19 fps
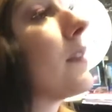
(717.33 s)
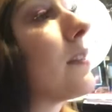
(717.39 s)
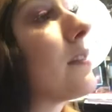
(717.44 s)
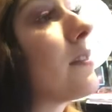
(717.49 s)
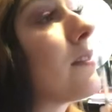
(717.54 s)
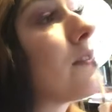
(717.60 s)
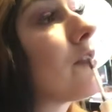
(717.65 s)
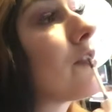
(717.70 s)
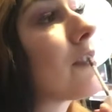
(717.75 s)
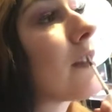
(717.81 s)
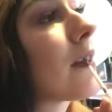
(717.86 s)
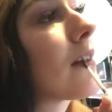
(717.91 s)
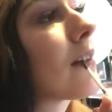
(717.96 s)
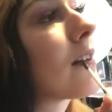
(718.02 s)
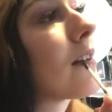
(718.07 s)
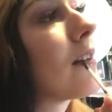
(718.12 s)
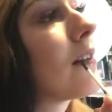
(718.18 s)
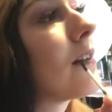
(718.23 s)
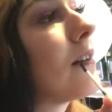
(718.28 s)
It's like
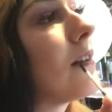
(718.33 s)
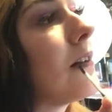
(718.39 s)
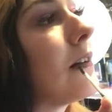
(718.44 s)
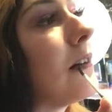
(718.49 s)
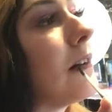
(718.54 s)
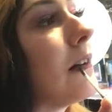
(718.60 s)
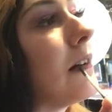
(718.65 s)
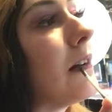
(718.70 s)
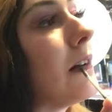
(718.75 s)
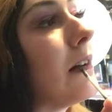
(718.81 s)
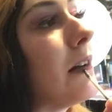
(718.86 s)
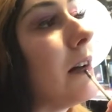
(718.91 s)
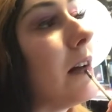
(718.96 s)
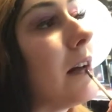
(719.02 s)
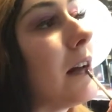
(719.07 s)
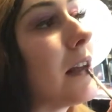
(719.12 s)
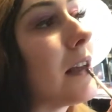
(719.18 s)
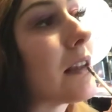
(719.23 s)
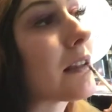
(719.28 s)

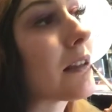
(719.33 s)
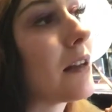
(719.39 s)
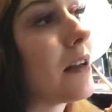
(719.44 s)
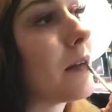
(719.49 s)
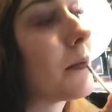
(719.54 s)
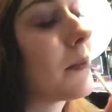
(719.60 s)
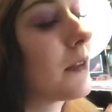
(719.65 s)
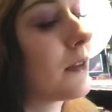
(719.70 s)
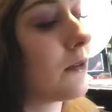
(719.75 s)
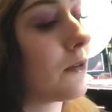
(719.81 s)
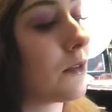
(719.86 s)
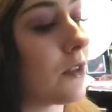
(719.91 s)
it's coming up like